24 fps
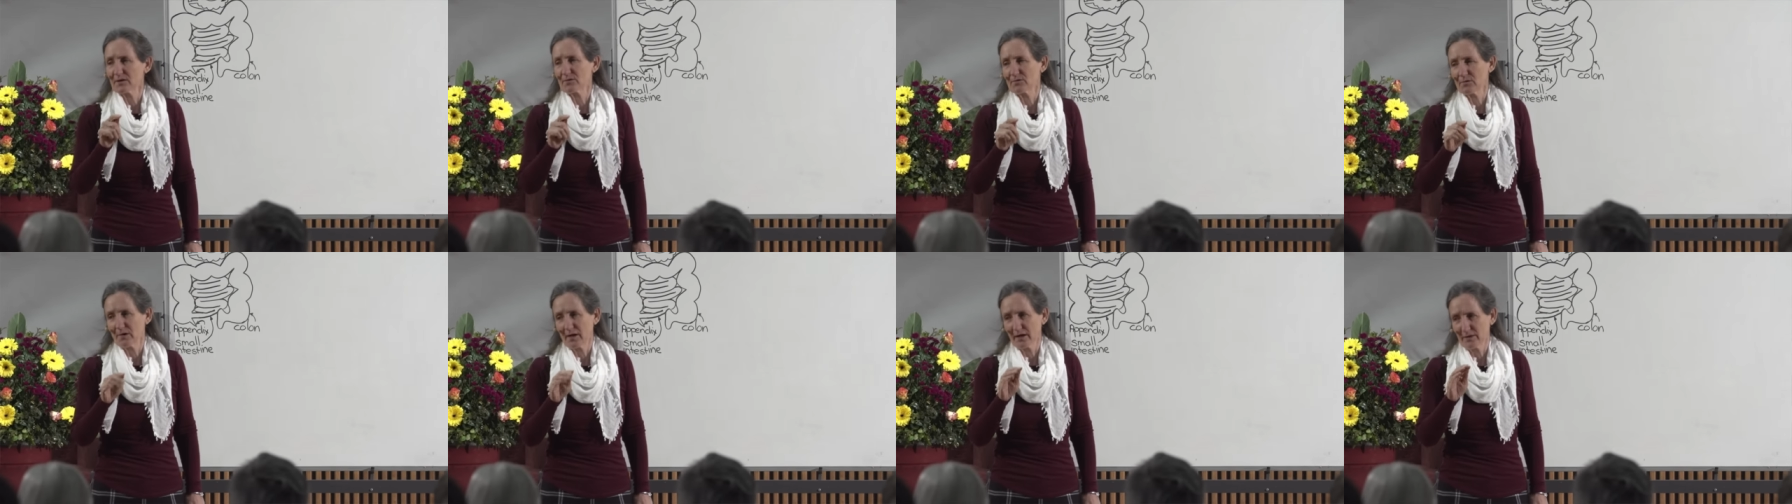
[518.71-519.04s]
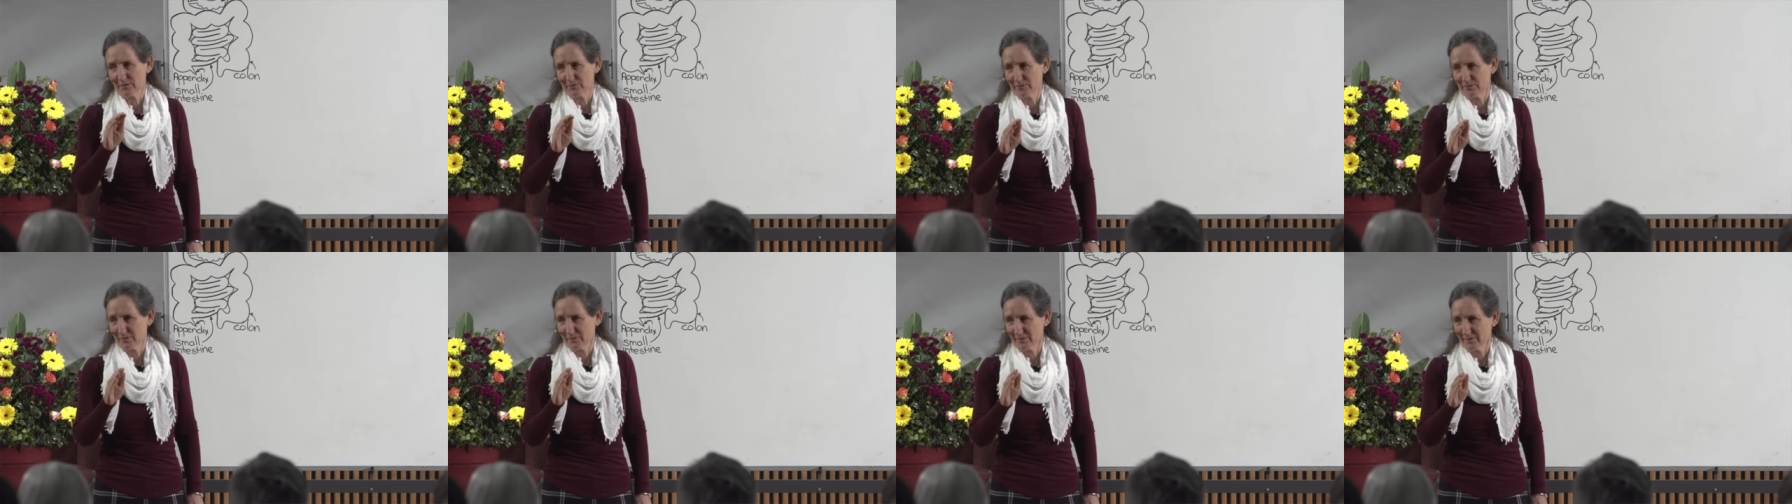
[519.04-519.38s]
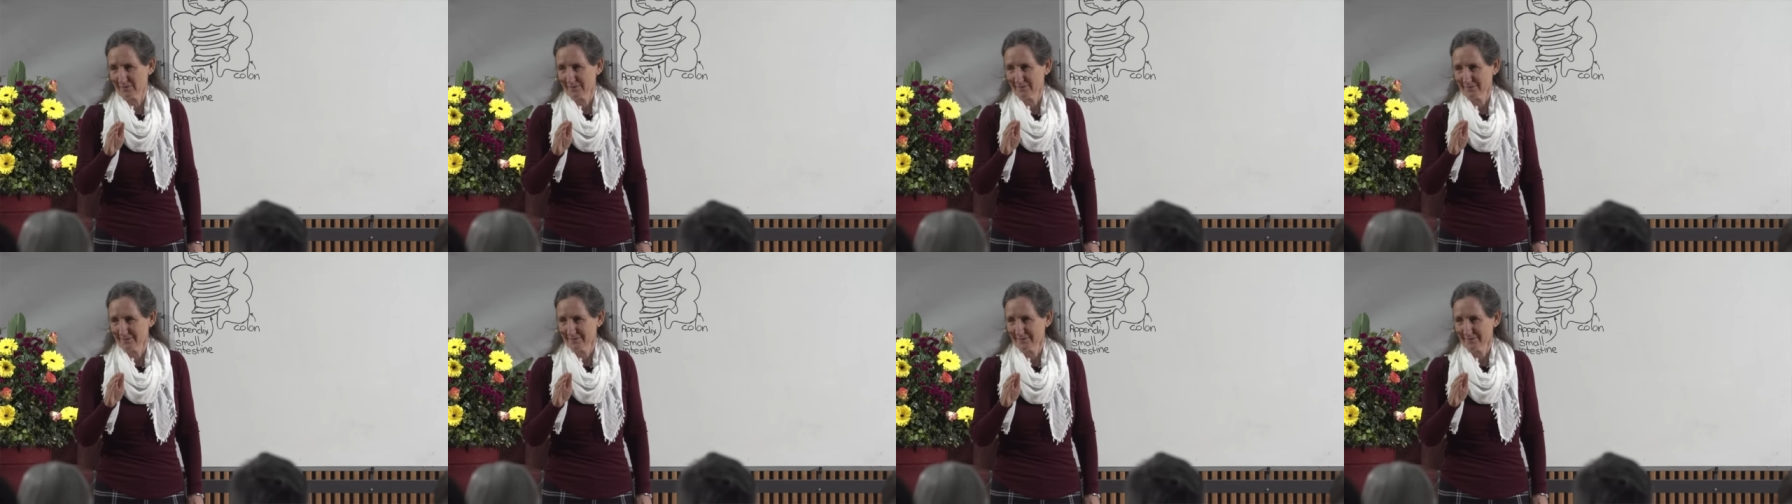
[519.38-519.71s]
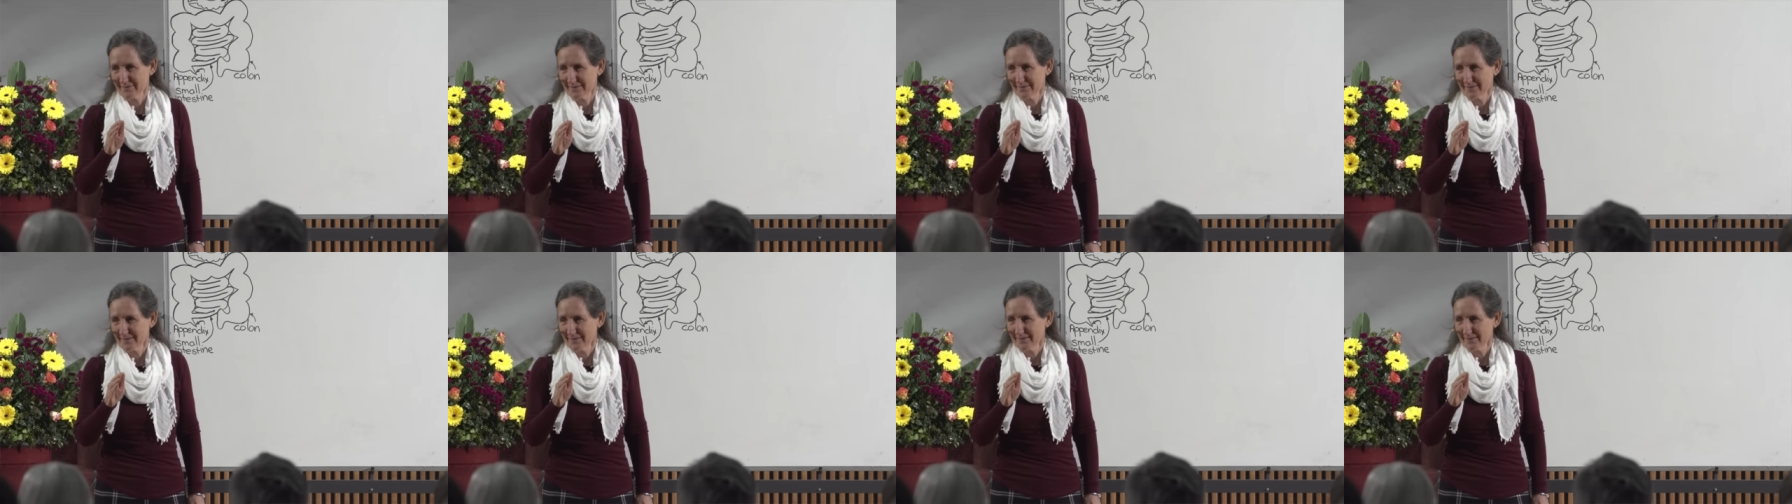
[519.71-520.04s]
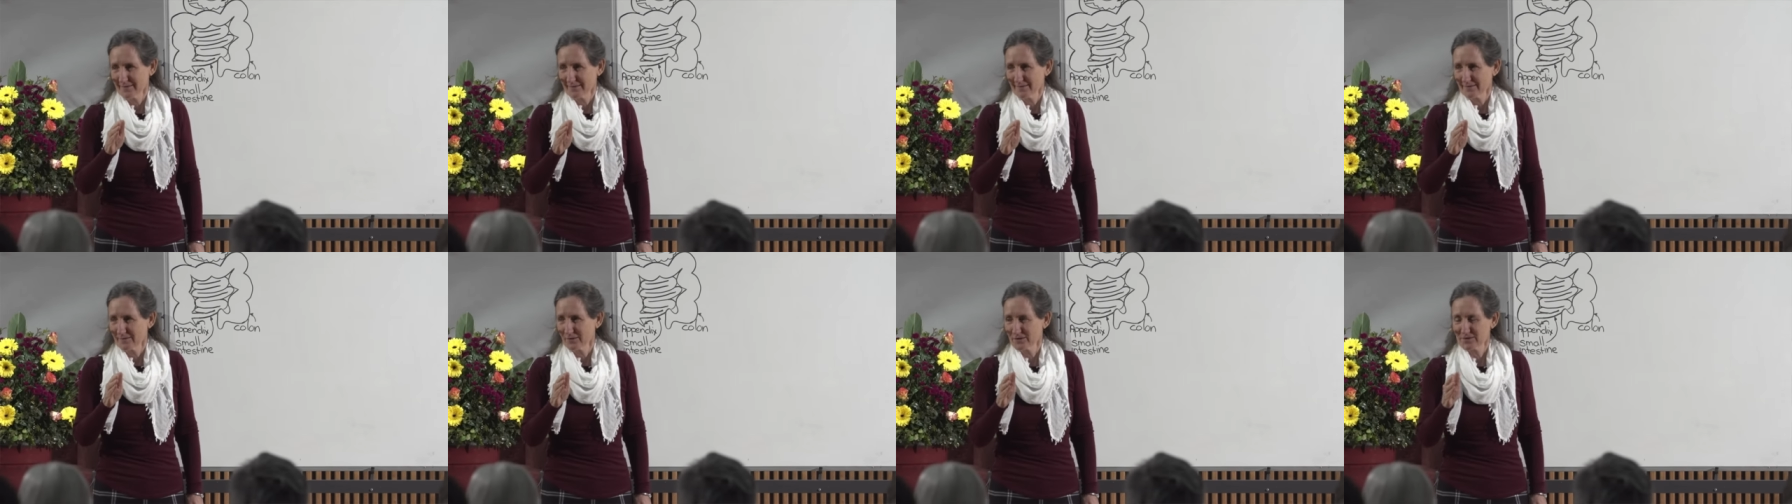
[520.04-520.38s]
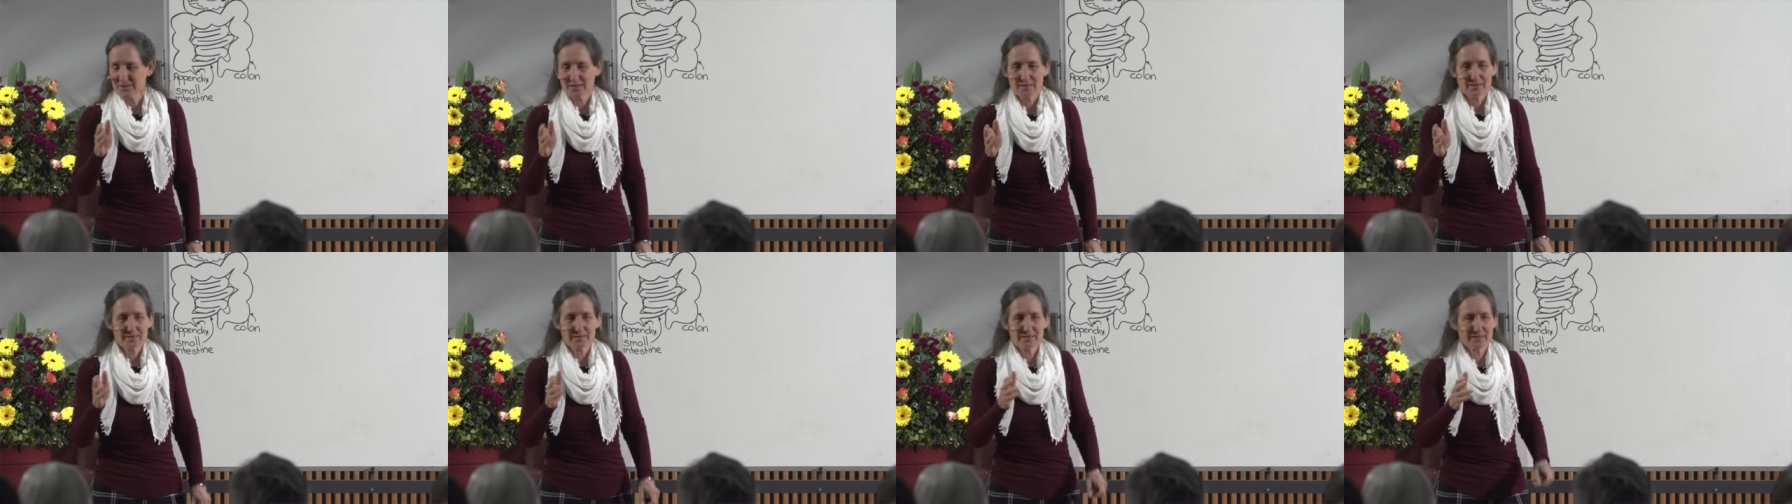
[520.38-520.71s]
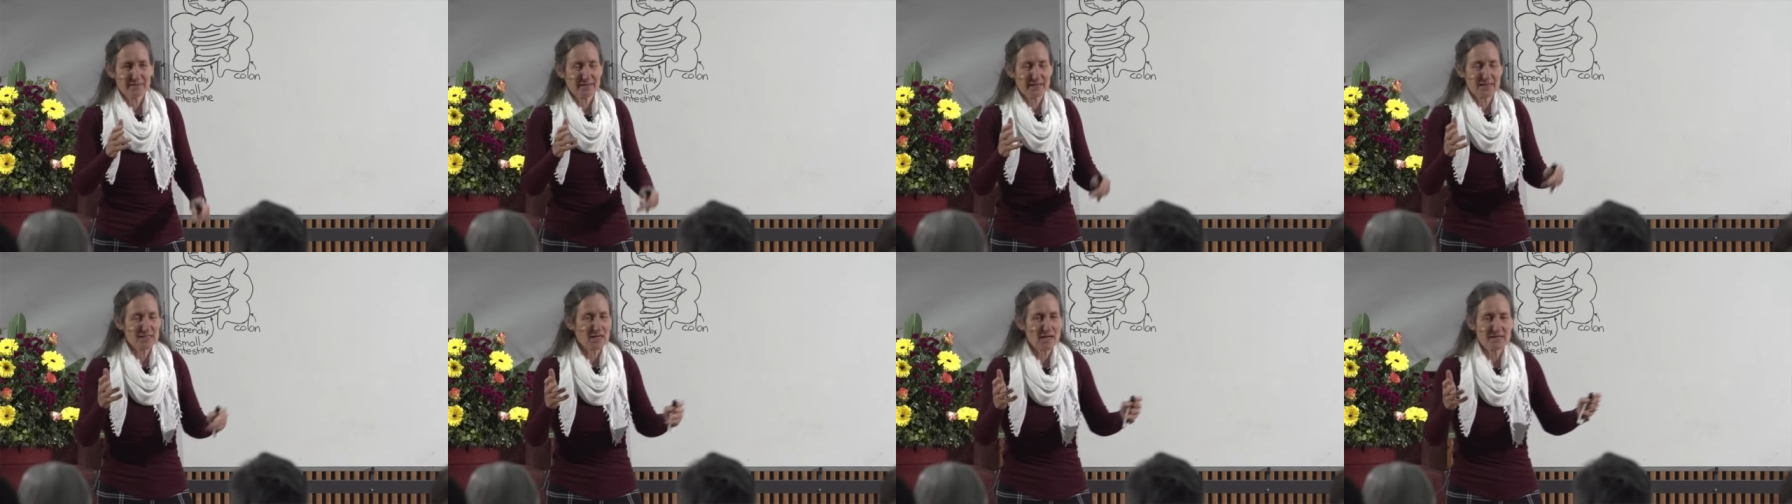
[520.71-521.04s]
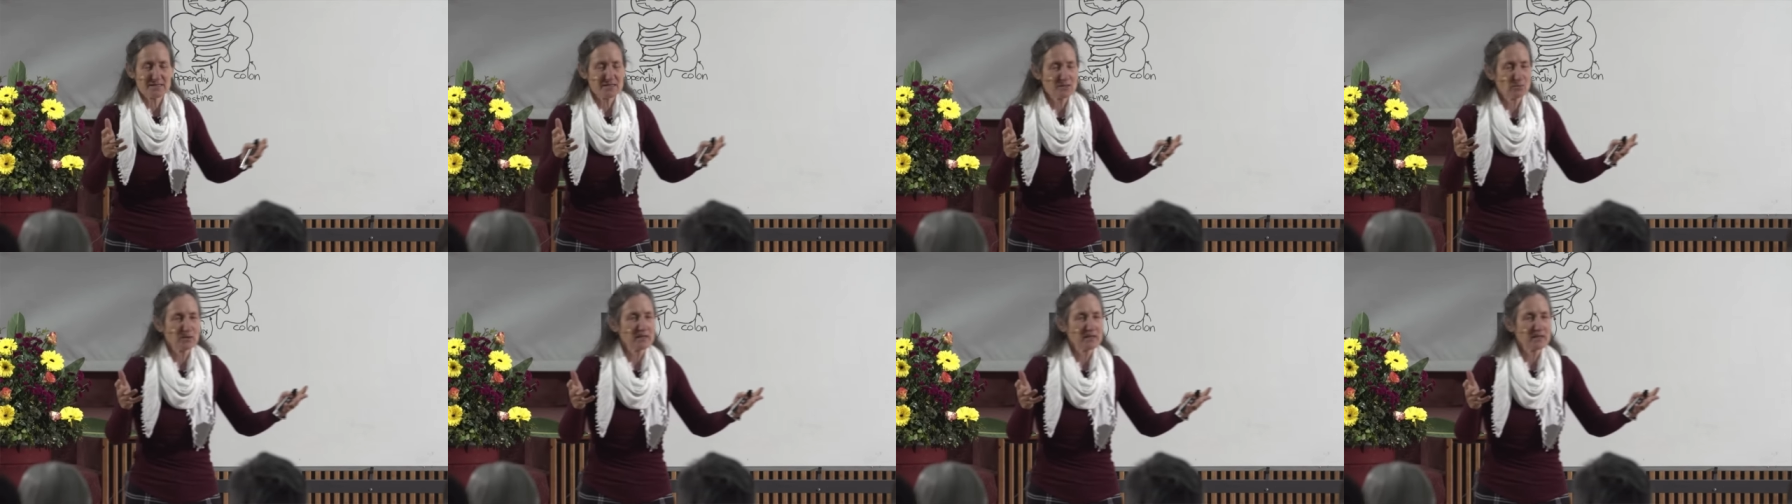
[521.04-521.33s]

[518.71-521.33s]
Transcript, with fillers: grateful. Because I, I, said,